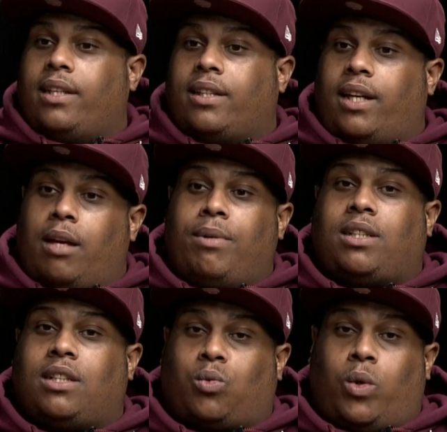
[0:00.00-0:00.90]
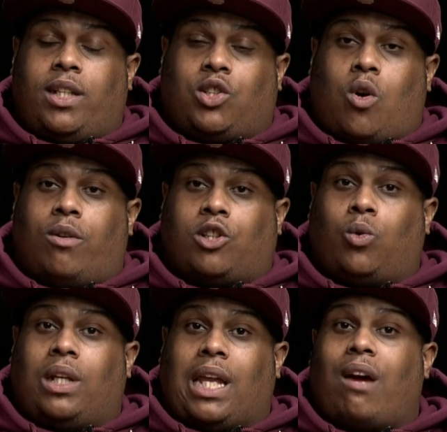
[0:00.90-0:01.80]
the, the image is what is going
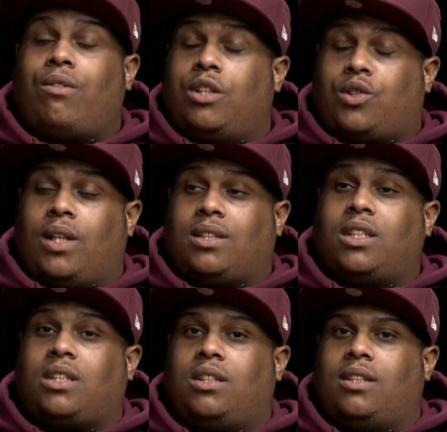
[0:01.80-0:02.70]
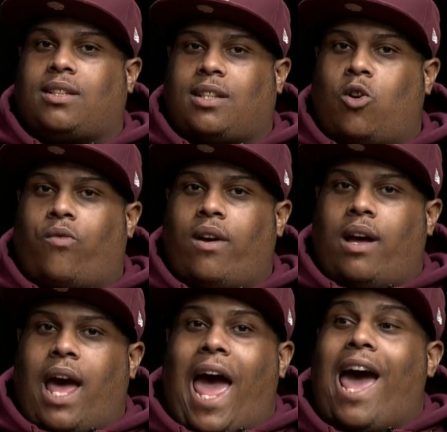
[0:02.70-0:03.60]
to allow you to transition yourself
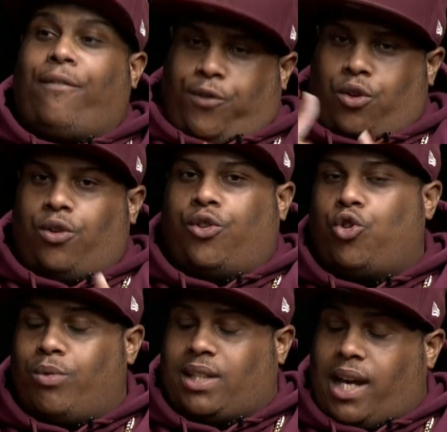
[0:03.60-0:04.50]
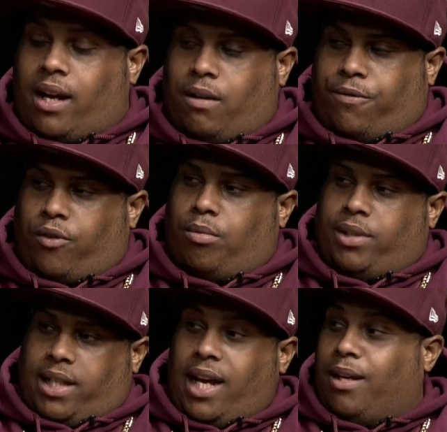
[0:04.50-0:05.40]
after you retire from
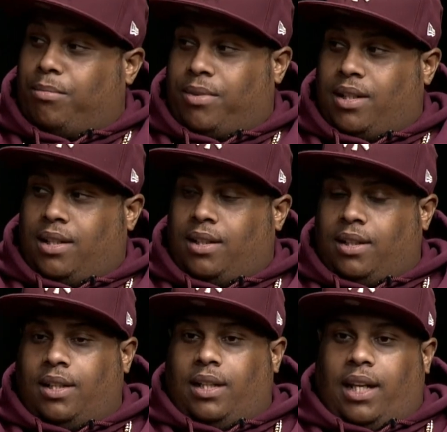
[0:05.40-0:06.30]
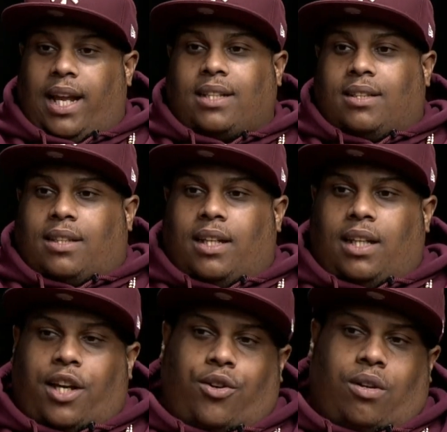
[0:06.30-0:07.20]
the game. Right. And that's the thing,
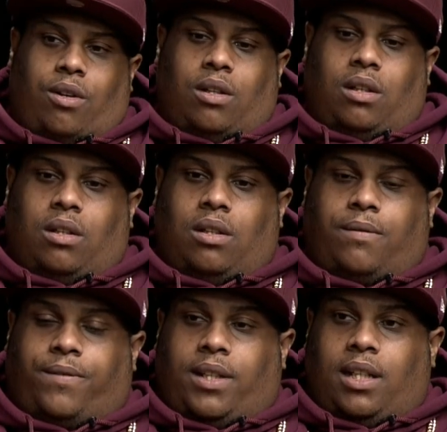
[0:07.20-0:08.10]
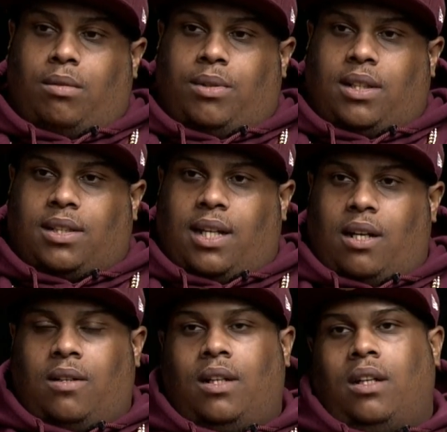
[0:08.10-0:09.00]
like you're you're you're, forgetting because
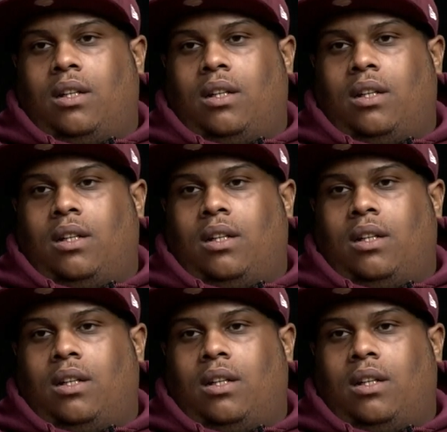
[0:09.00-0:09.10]
now